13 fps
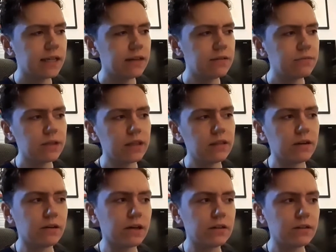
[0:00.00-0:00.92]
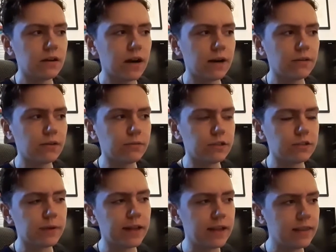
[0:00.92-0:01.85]
I don't really know, I don't know how long we
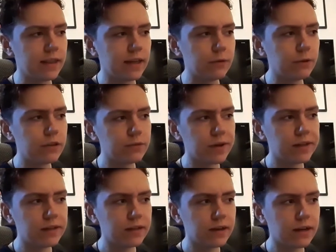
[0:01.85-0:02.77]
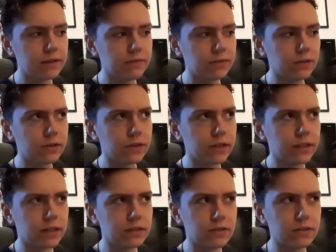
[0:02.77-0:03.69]
spent in there. We spent kind of longer
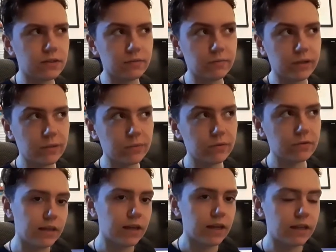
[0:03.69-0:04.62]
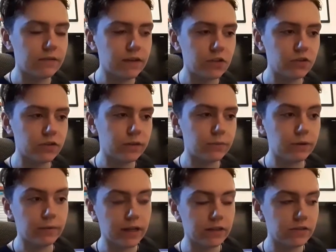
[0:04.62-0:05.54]
than some people, and, and eventually
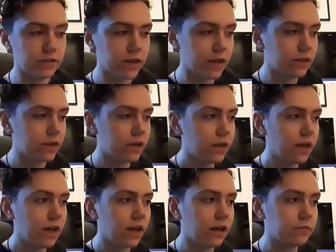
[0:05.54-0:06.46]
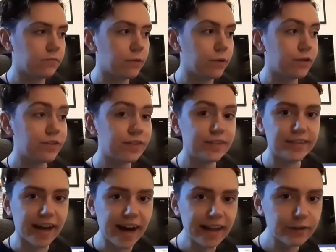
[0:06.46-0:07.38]
we went then, and we went to
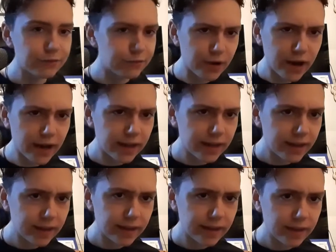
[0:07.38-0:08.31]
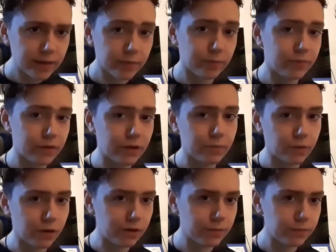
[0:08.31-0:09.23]
Gallifrey, bro
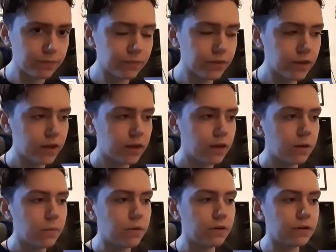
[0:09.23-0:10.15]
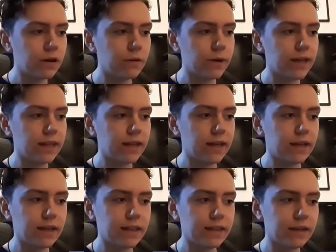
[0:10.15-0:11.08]
what? But on our way
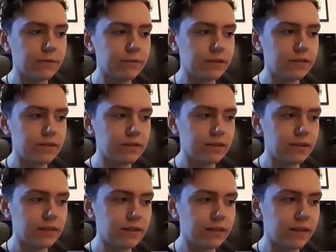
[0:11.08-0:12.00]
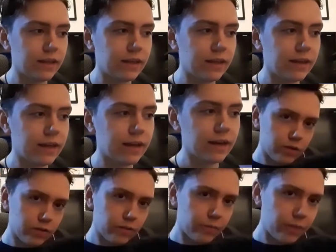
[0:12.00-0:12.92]
there, there was the
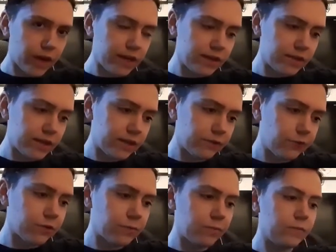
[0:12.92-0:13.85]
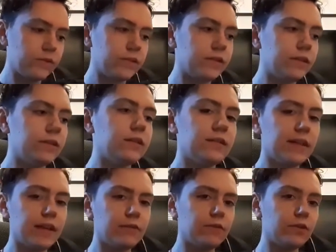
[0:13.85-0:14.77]
painting from the
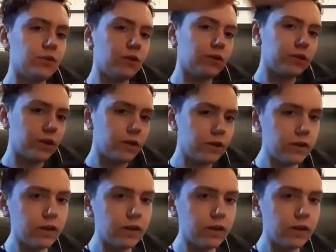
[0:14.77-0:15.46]
Day of the Doctor,